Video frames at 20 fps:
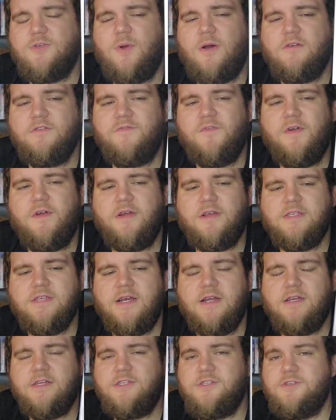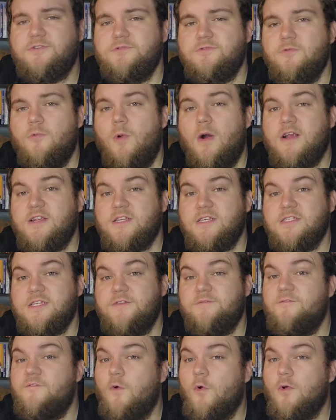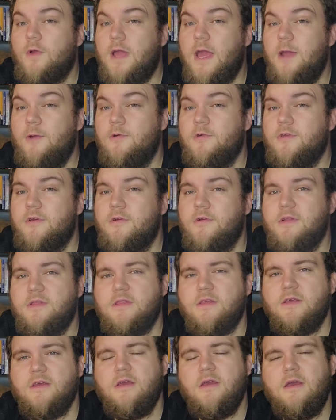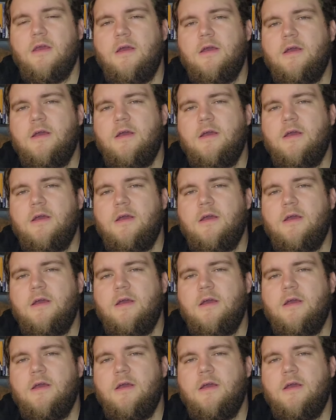so I was very excited to watch this in four K with her at the,